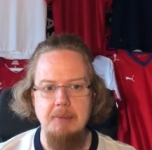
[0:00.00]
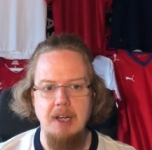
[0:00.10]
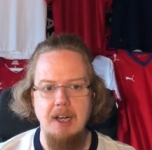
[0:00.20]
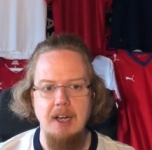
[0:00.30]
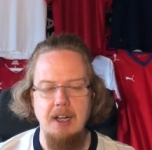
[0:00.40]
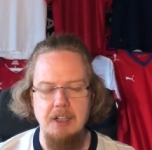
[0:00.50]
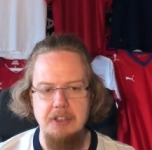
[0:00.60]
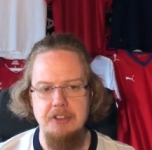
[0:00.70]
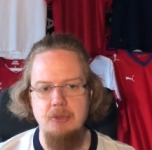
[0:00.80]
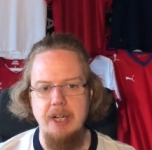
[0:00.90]
uh,
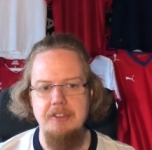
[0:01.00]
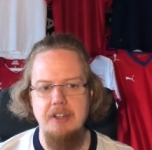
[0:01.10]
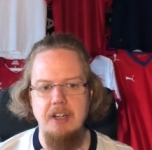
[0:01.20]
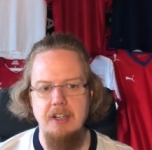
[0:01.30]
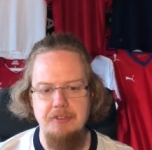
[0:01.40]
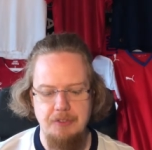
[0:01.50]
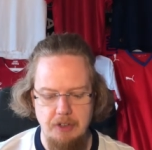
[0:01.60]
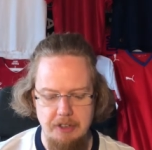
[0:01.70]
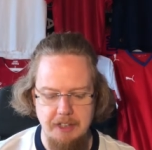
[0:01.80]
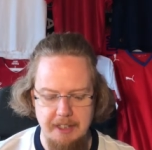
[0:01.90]
on the red card
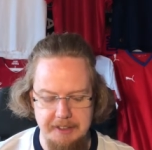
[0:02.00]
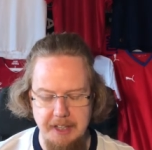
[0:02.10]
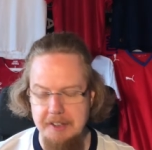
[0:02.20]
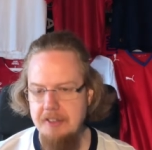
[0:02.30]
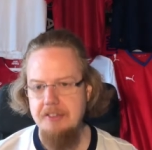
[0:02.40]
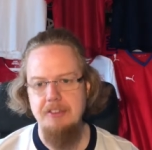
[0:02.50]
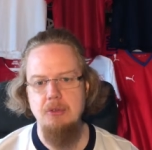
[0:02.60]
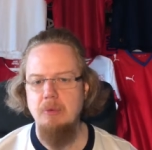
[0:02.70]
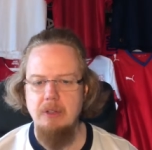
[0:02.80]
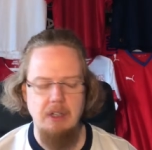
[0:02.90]
for Dan Danielson,
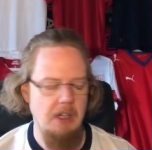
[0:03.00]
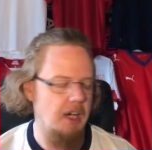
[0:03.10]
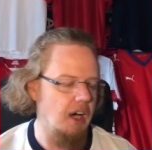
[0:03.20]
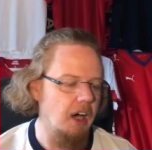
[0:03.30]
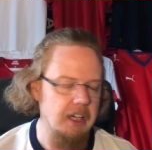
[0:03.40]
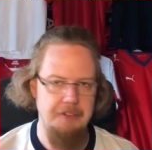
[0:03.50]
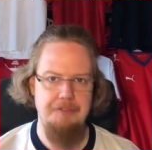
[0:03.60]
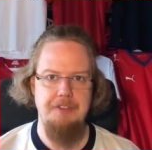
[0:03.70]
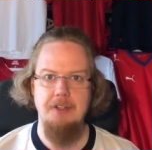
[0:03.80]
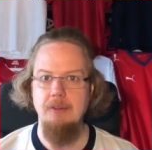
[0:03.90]
who uh, ugly
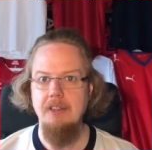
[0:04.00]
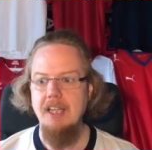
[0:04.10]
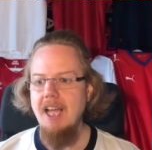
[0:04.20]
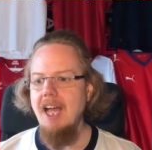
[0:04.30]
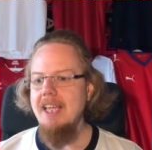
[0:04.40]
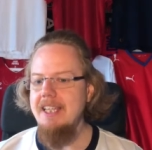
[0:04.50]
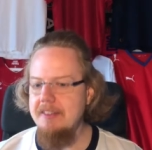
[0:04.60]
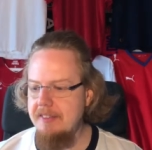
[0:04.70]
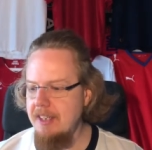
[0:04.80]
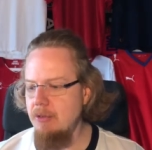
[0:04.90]
foul.
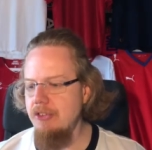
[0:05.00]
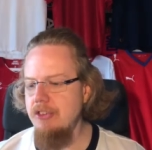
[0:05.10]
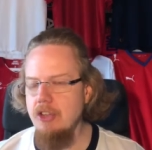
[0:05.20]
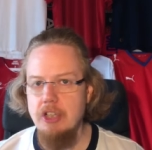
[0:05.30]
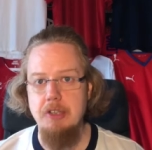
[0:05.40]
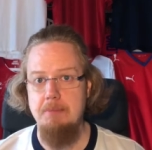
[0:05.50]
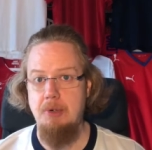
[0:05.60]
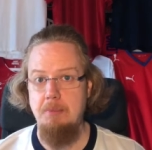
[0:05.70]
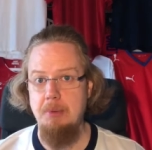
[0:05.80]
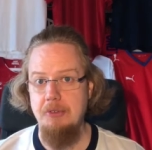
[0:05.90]
Yes, it was not on
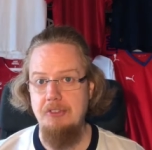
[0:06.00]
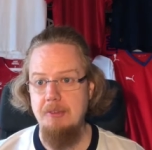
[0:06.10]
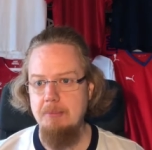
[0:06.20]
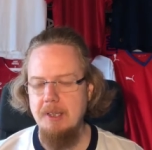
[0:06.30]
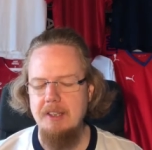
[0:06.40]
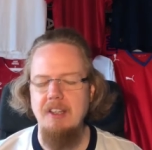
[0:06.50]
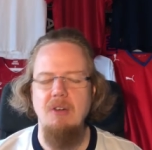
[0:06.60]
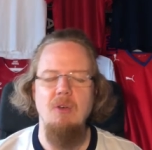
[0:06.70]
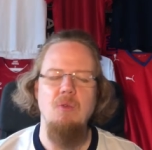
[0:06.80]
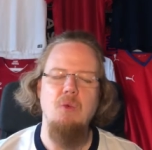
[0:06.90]
purpose, but
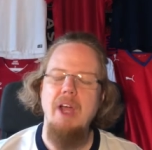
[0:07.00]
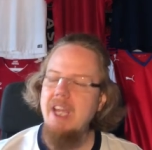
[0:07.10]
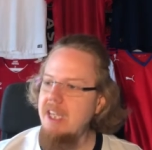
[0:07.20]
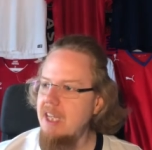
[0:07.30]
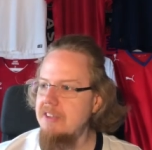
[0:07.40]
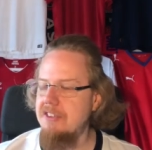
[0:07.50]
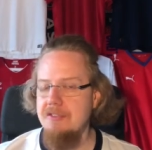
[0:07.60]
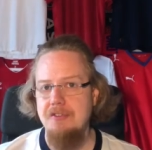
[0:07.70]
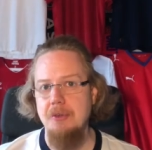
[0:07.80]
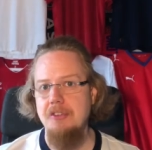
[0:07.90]
the way he has
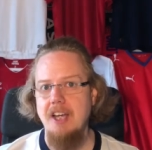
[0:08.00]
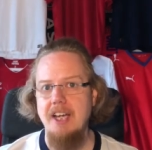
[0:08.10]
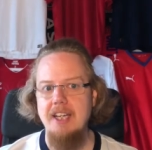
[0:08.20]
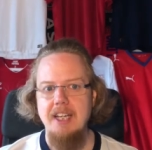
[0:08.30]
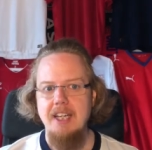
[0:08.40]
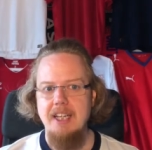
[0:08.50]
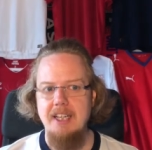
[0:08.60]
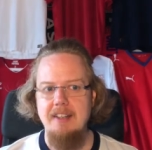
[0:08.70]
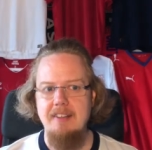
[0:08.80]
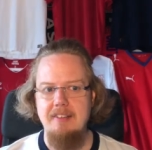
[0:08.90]
the foot high, he